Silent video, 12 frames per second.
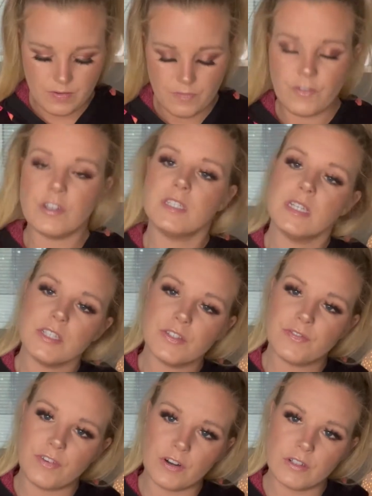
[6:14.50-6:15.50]
First things
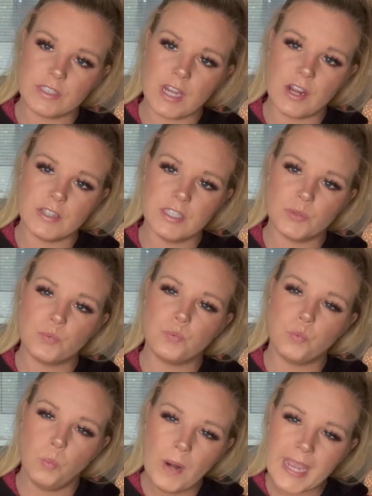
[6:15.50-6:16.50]
first, I got these
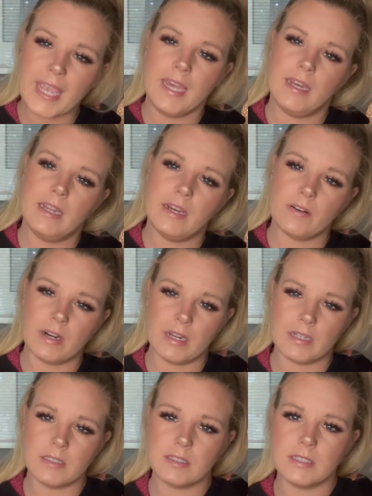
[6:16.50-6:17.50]
wicked
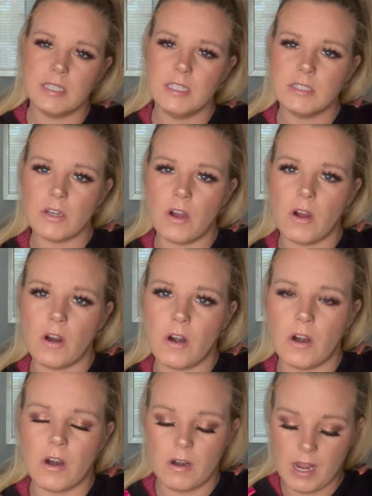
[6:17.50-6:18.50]
earrings. These
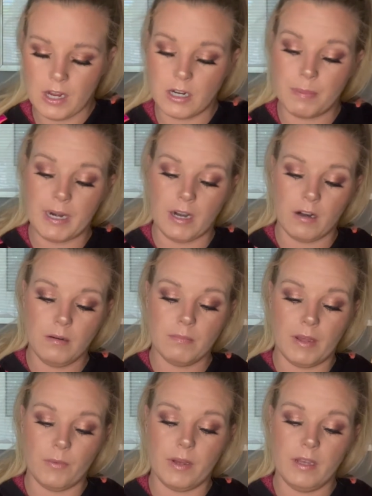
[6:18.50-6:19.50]
are, I got a pair,
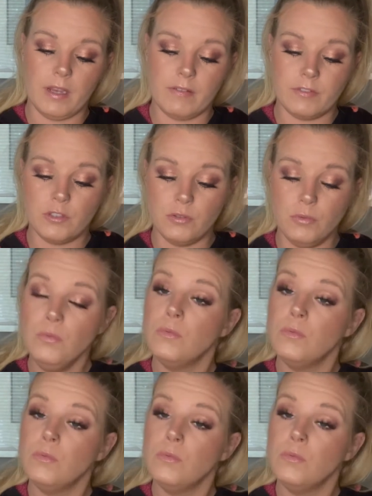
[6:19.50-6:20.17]
by the way. I have two.